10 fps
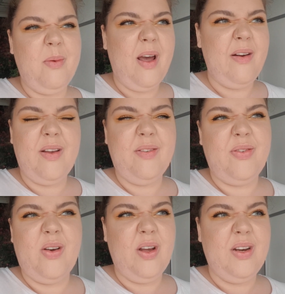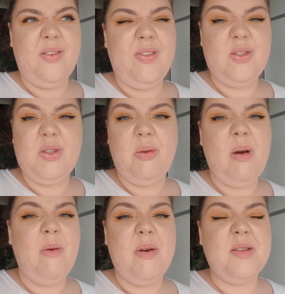wear it for another 2
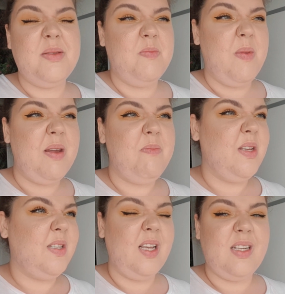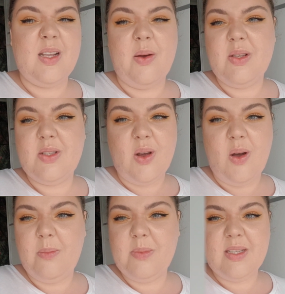hours, maybe 6 hours tops.